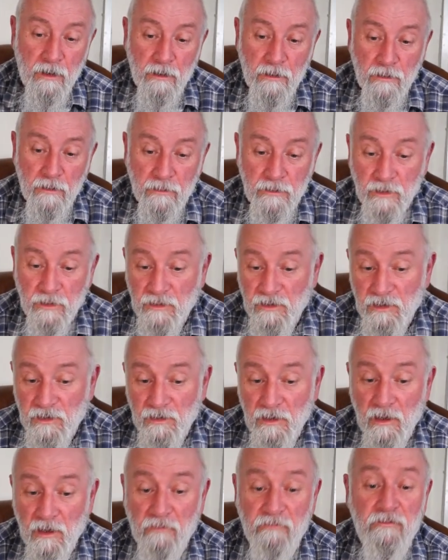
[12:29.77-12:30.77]
it has
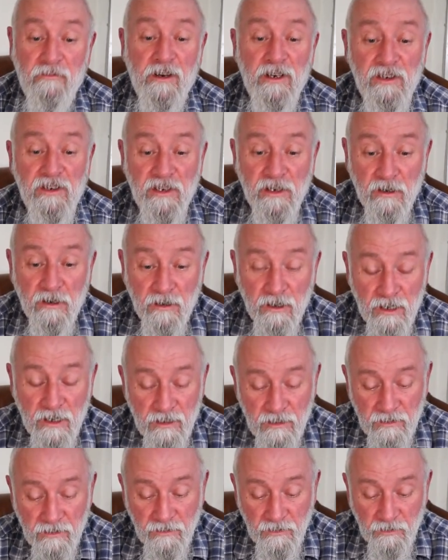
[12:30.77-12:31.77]
a Fresnel
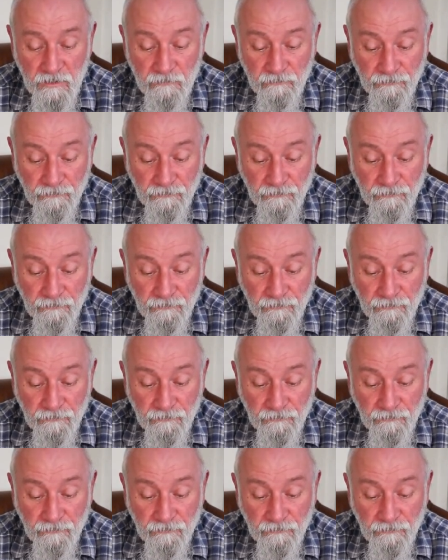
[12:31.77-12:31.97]
lens,